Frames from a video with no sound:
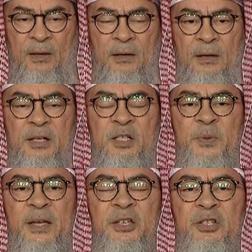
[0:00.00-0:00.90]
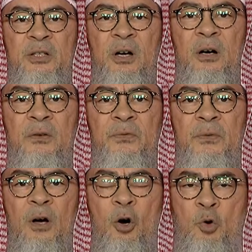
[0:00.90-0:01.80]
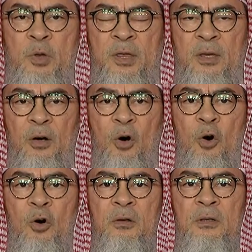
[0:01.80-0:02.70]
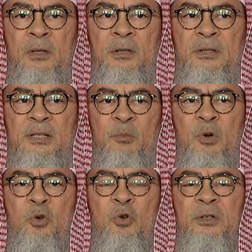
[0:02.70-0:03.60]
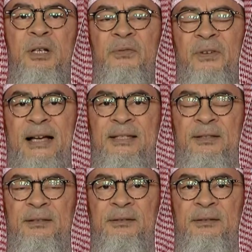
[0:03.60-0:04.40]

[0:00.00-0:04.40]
Expiation of oath or someone who could not fast?